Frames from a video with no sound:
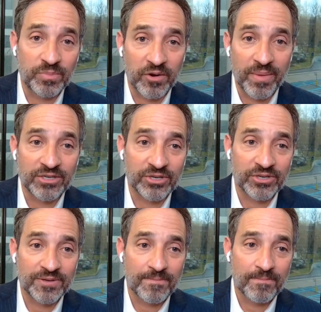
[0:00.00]

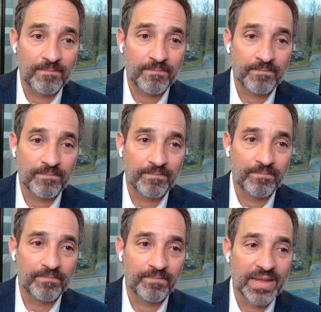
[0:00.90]
experimenters.
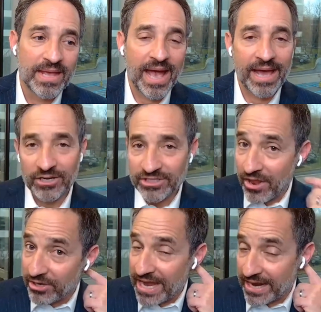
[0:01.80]
And
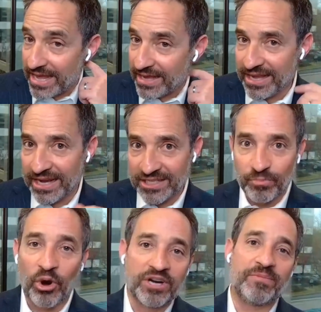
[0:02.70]
here's another technique. Again,
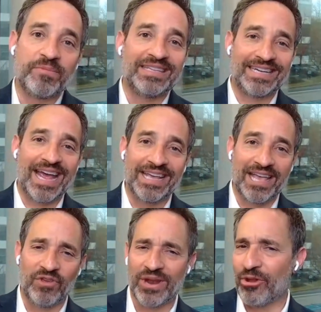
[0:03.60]
it's important to me today to
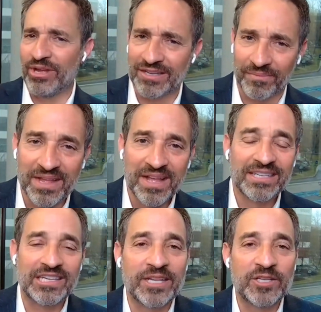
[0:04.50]
give you not only some
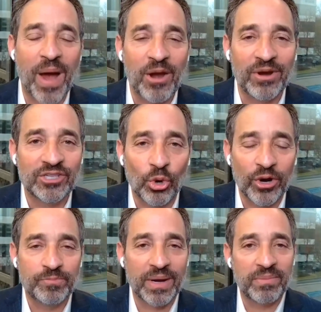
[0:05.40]
inspiring
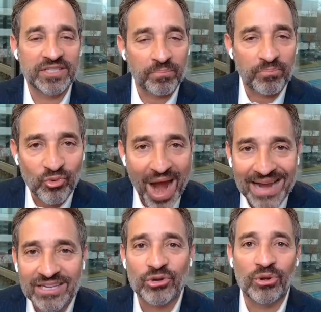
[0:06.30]
stories, but some
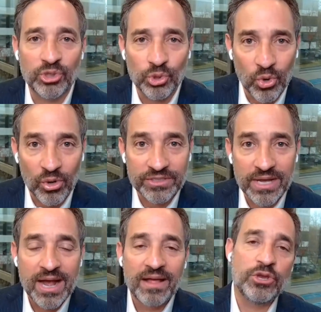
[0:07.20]
practical
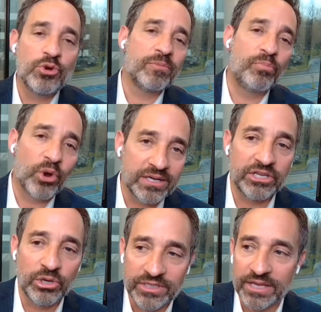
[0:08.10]
tools that you can put
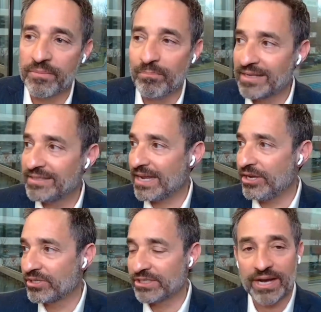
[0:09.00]
into use in the months
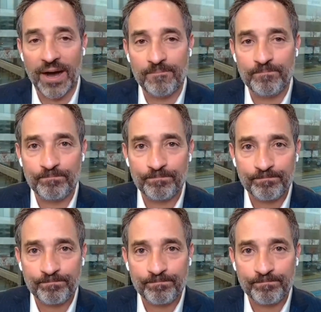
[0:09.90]
and years to come.